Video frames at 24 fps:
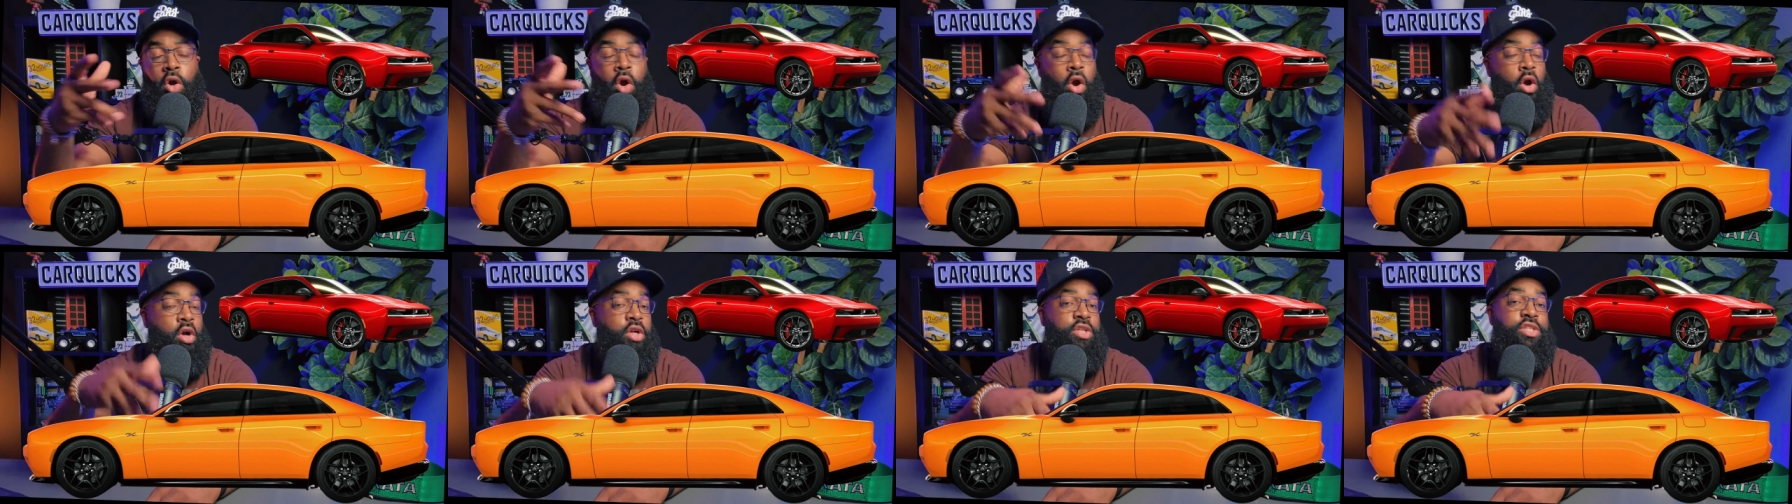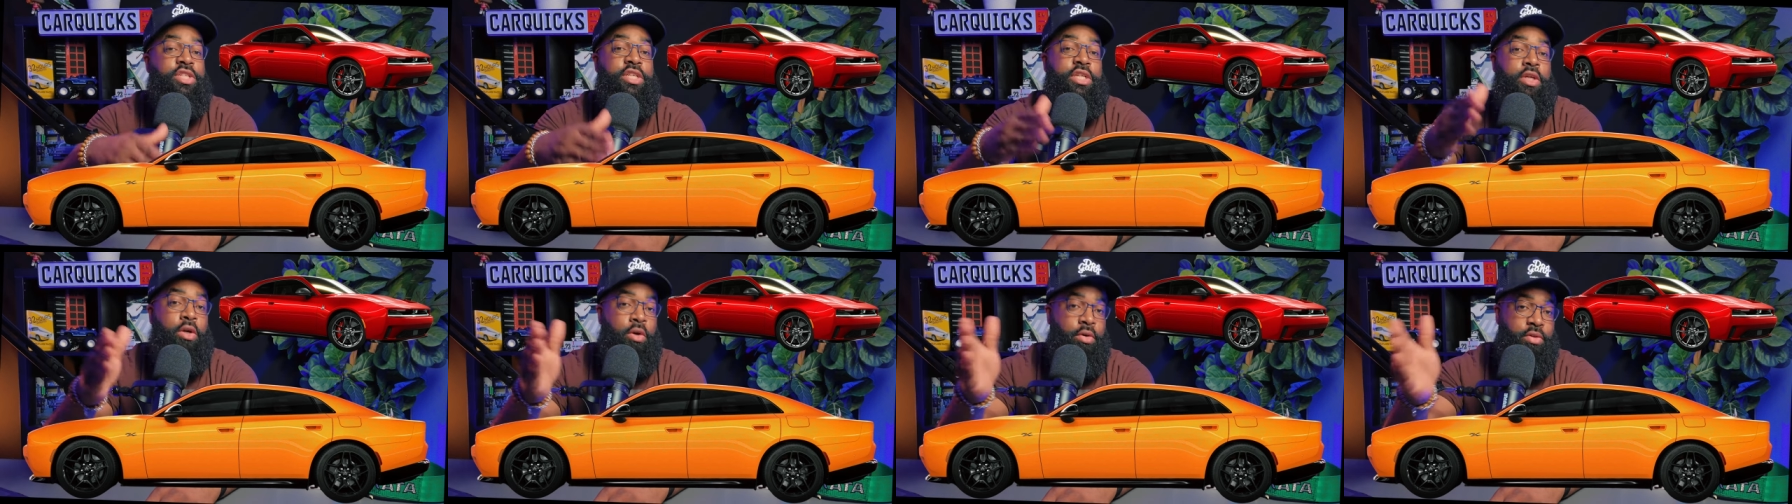R
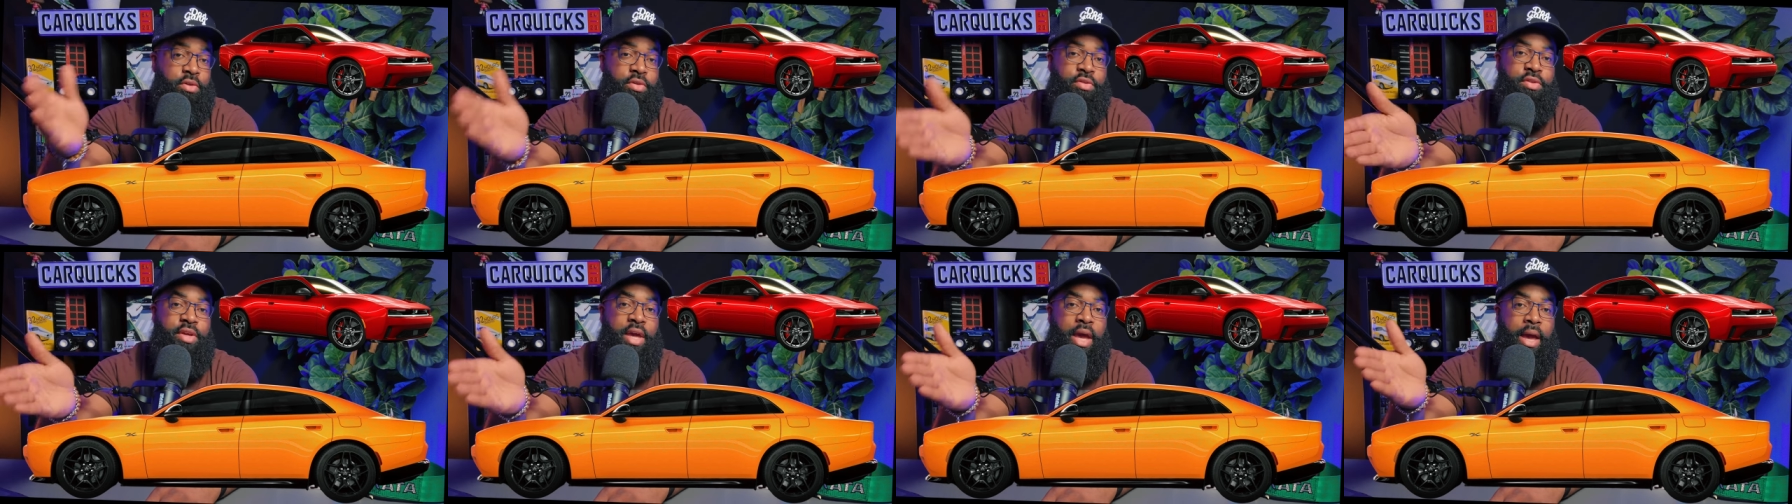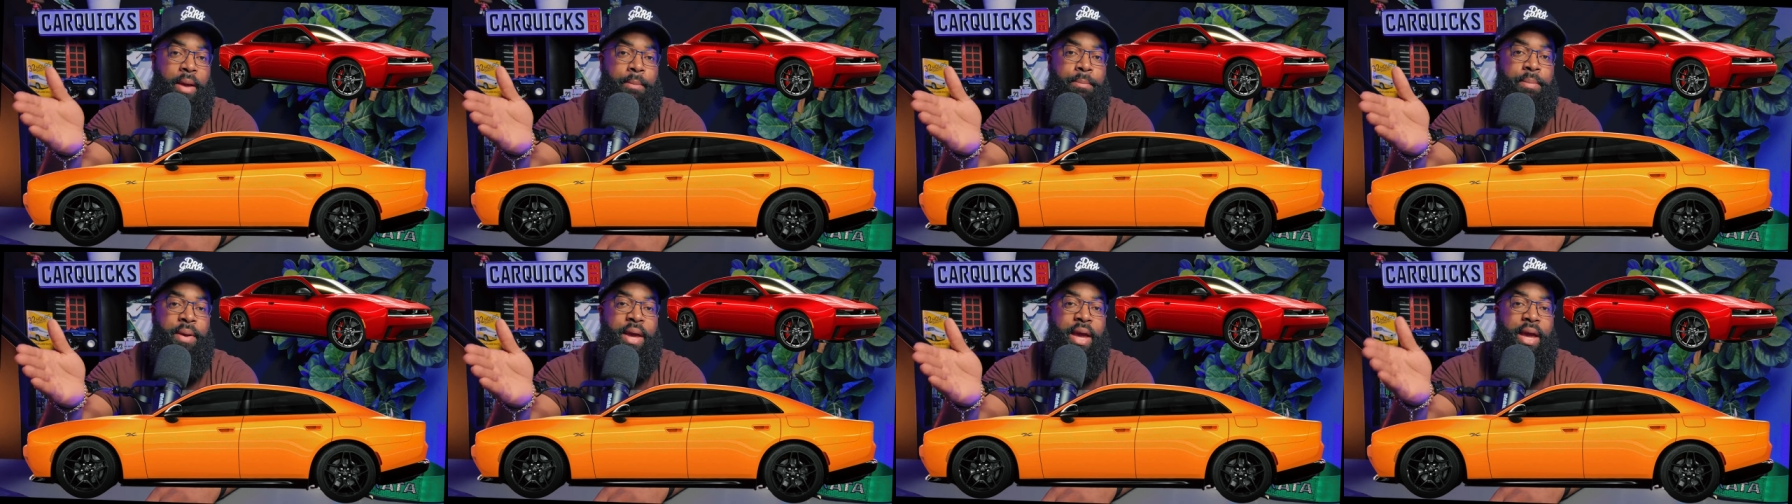T, or the
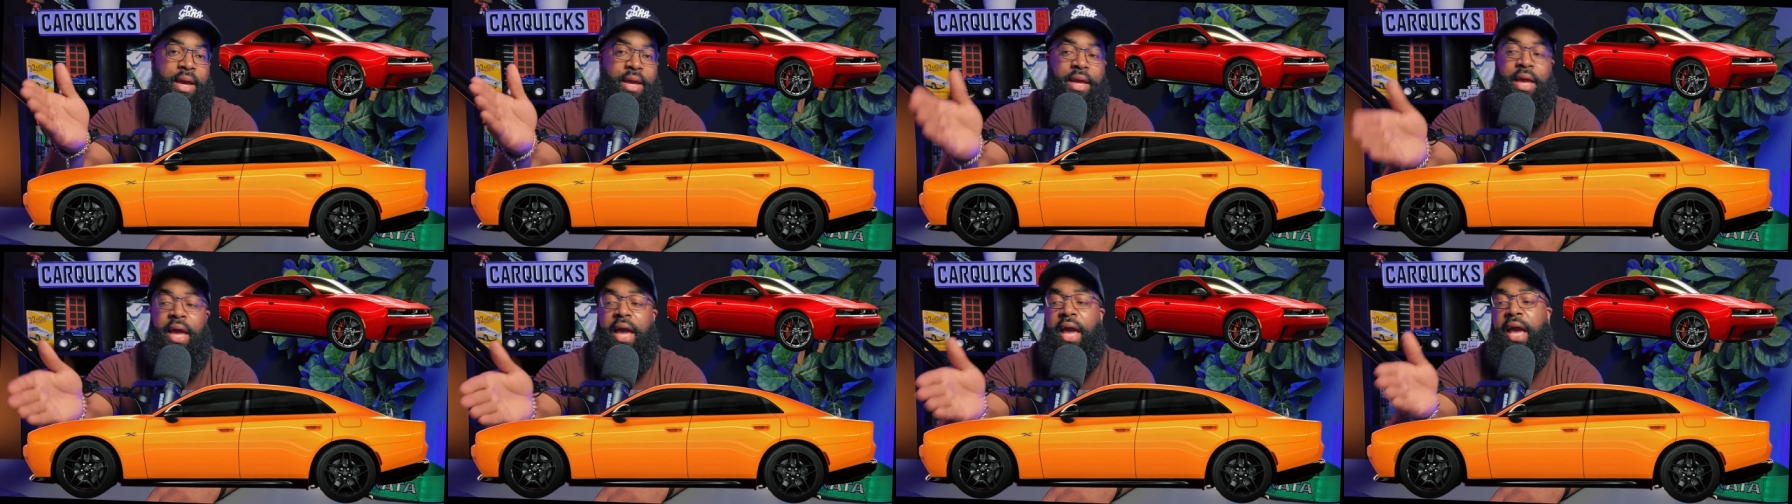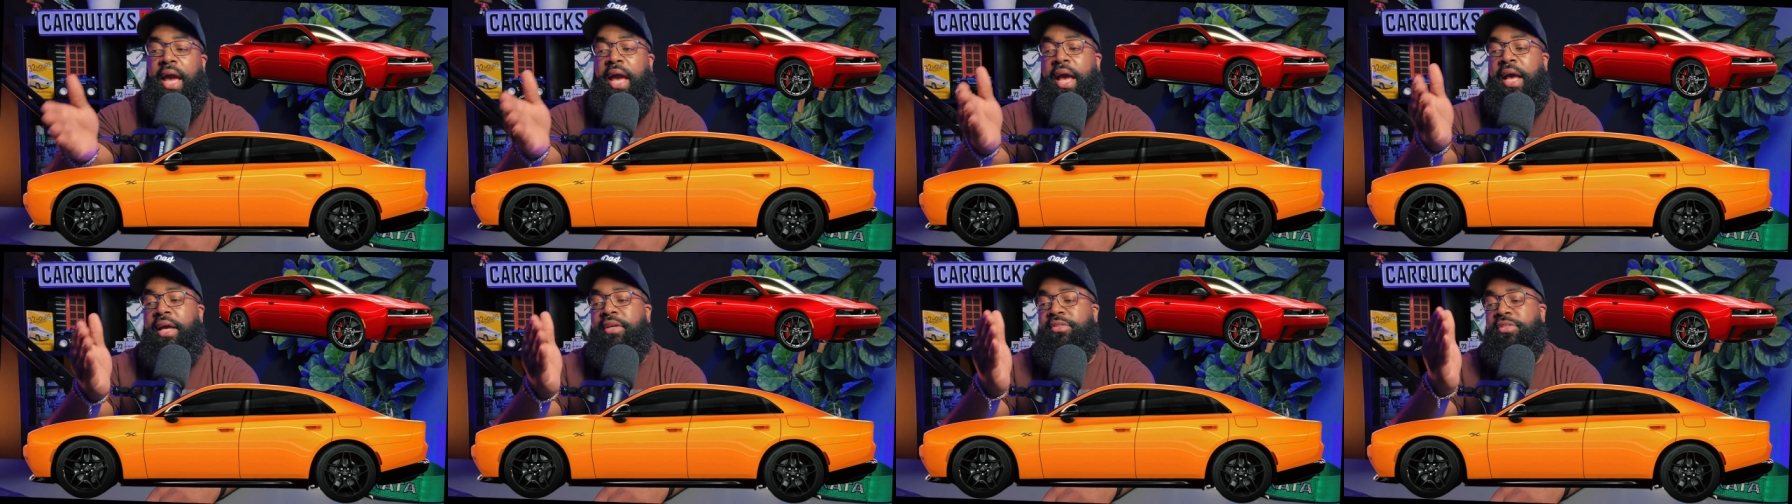Scat Pack
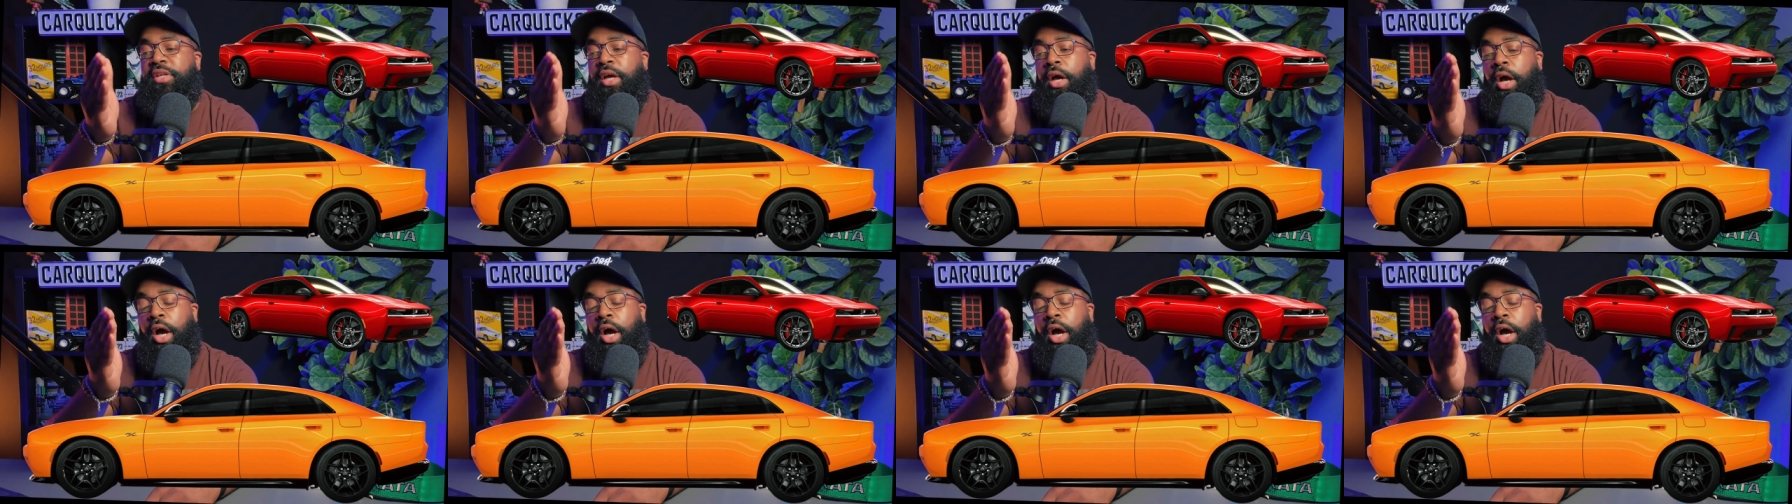has a